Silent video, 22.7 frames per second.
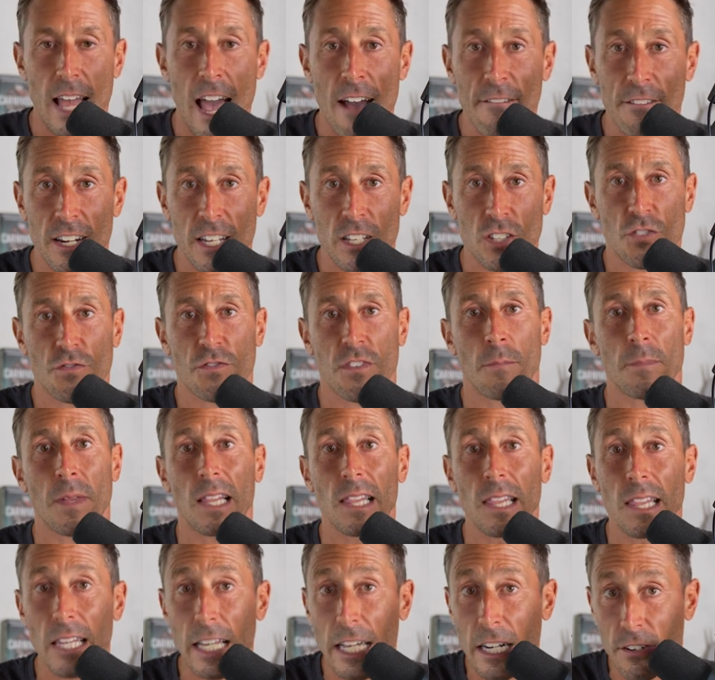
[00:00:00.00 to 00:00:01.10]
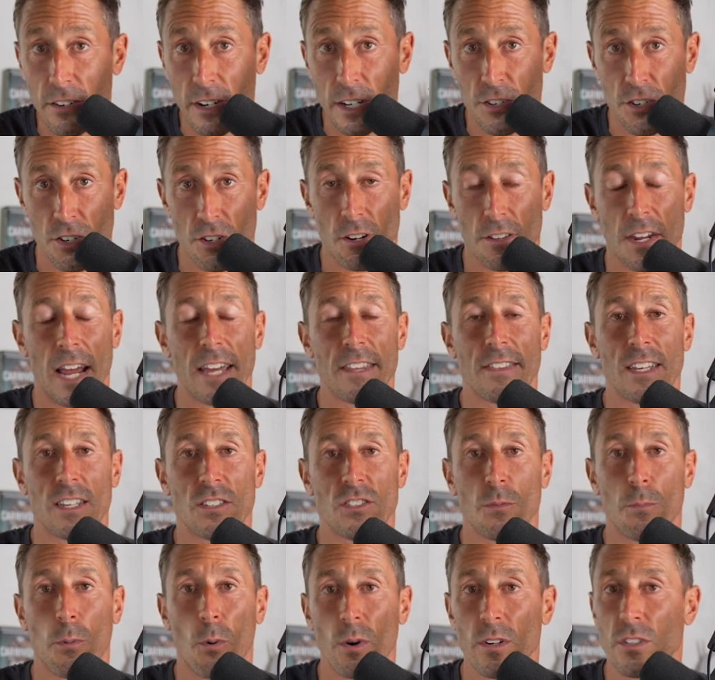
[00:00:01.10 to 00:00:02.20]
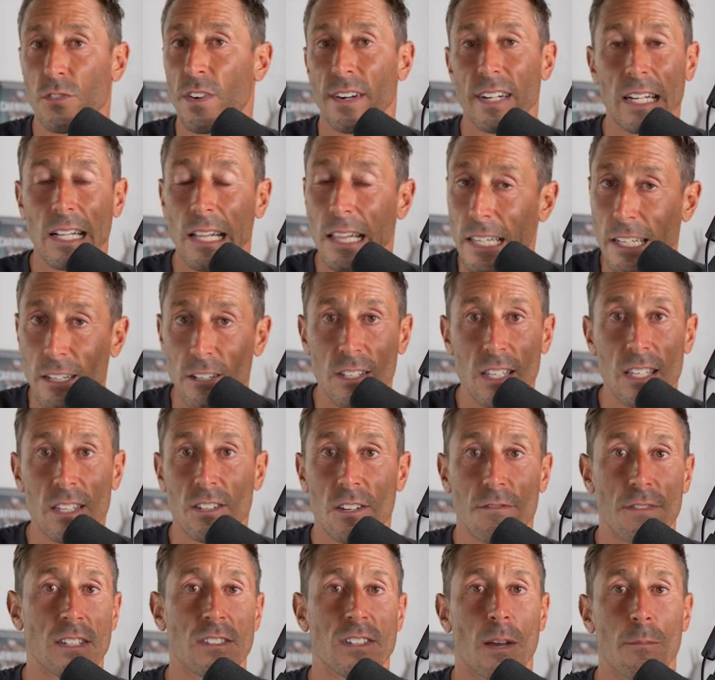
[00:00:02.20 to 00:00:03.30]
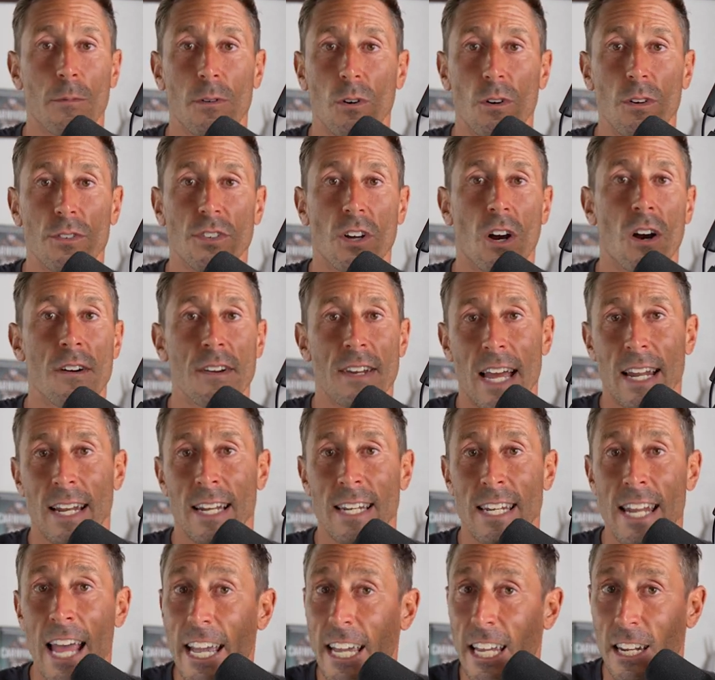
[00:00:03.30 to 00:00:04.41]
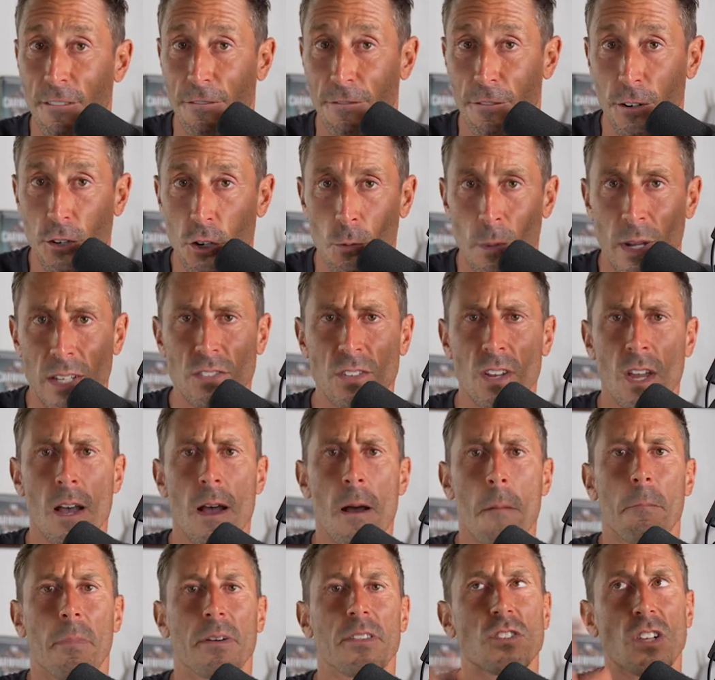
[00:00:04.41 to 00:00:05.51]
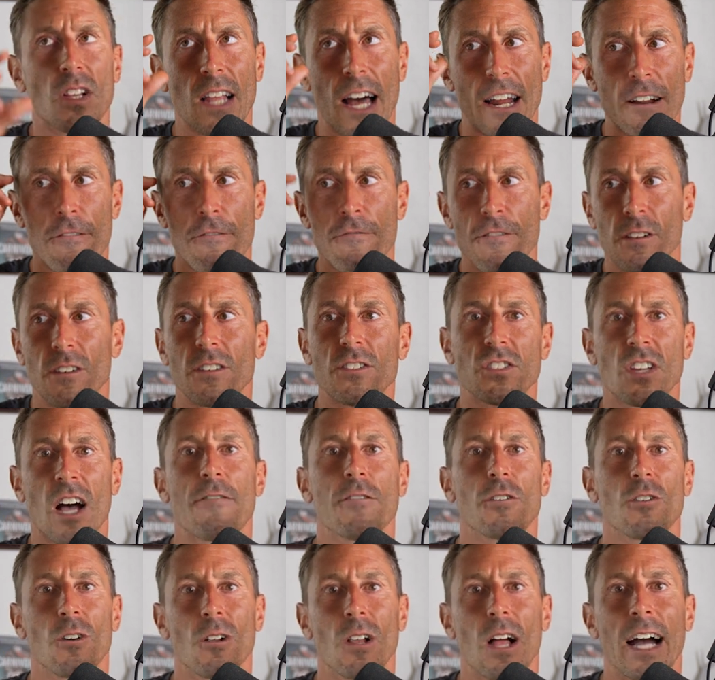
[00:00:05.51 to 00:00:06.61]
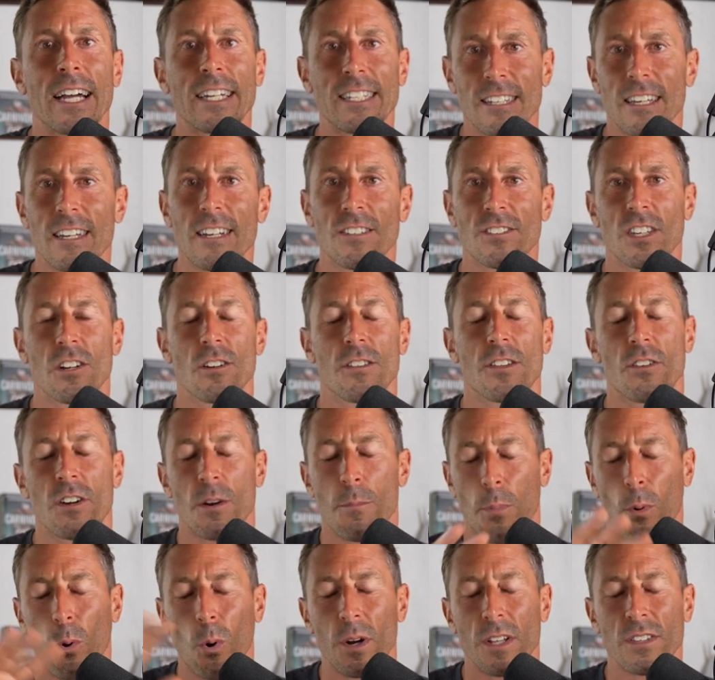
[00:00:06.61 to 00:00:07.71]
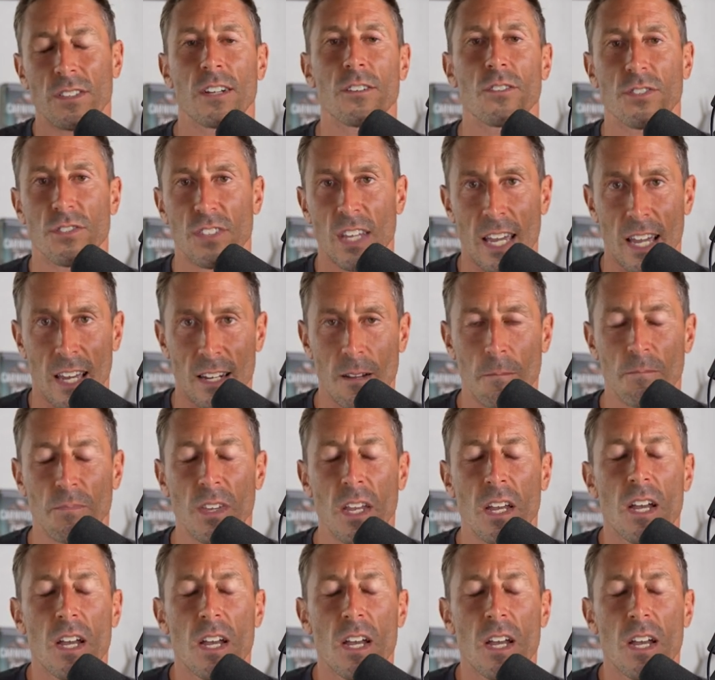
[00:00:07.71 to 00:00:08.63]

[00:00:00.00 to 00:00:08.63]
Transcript: evidence from the literature that I think supports very clearly these defense chemicals are net negative for humans. But there's a lot of philosophical ideas here that are important to understand.